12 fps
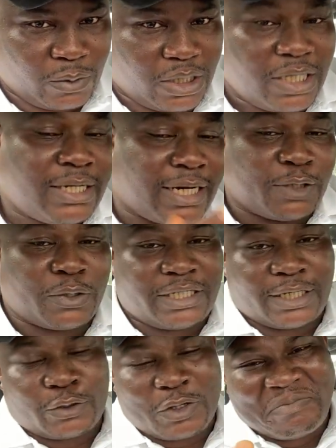He
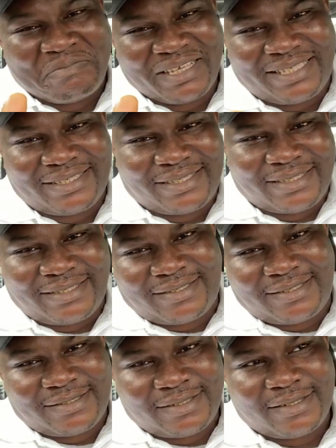graduated, so he meet
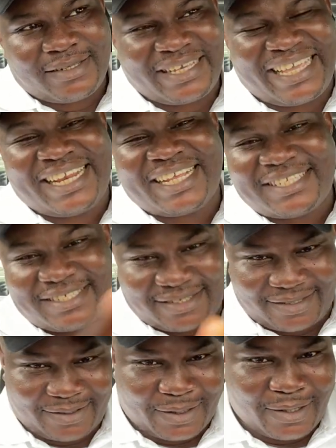these
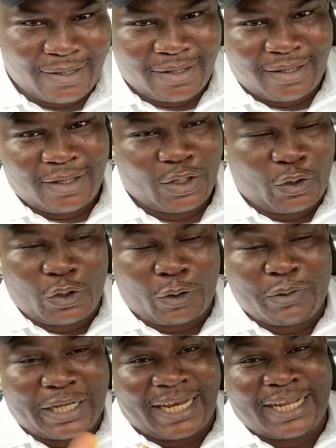Kennedys. No, not
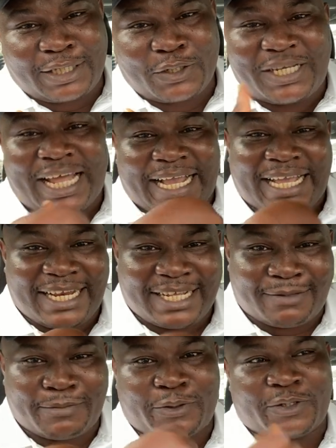be Kennedy, not
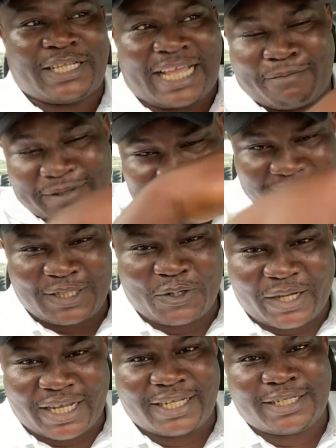Kennedy, because now he be the
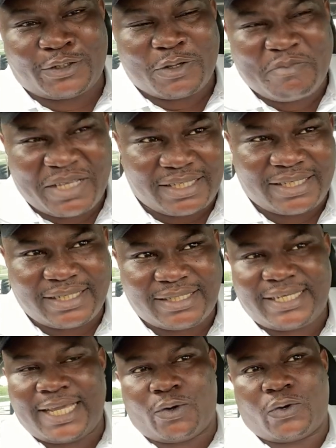Senior Kennedy. So he meets
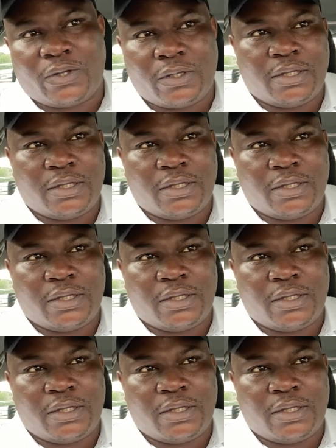this girl.